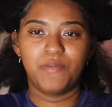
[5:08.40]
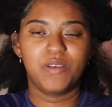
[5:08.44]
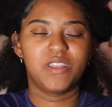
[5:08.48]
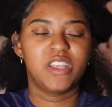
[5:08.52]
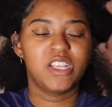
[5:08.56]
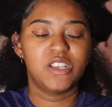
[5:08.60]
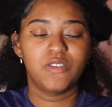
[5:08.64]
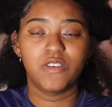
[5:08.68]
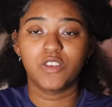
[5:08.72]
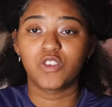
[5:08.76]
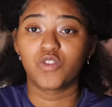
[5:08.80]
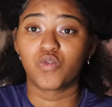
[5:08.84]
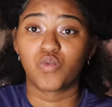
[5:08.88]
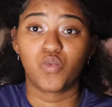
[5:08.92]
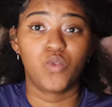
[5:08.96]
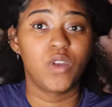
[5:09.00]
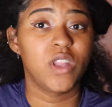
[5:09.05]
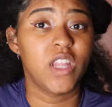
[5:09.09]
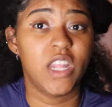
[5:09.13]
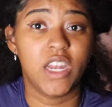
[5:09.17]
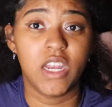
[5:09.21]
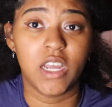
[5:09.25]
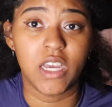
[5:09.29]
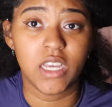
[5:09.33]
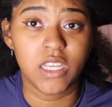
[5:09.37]
But this was
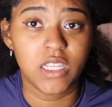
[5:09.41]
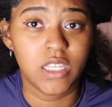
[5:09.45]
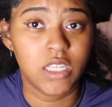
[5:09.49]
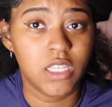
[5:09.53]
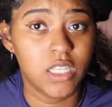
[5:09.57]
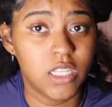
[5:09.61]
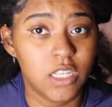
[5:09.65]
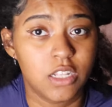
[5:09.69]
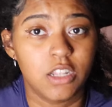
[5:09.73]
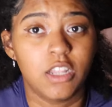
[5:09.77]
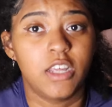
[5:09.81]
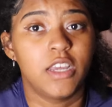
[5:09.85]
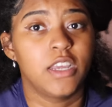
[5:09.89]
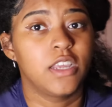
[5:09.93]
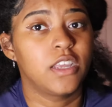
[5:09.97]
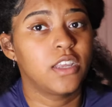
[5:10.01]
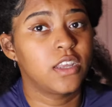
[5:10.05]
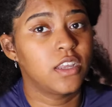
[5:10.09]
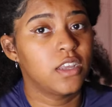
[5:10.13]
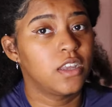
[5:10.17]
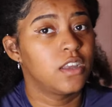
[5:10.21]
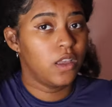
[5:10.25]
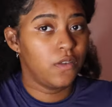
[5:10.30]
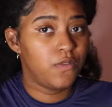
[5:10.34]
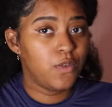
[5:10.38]
really nice.
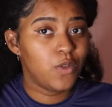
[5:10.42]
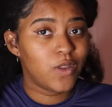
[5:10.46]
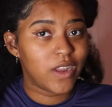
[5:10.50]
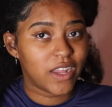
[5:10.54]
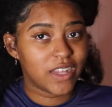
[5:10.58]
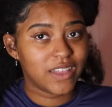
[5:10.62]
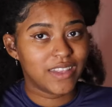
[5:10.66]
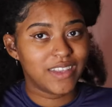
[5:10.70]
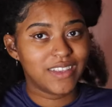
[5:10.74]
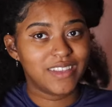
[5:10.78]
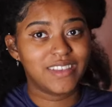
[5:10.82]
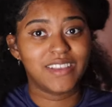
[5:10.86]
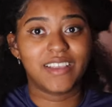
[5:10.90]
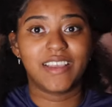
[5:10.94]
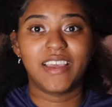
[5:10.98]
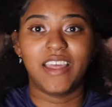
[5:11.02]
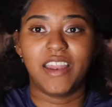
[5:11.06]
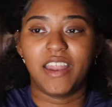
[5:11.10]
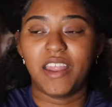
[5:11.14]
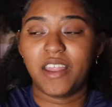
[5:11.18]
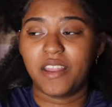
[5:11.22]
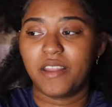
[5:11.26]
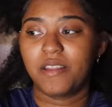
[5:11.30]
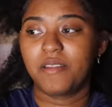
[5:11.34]
Like, if you like this, get it.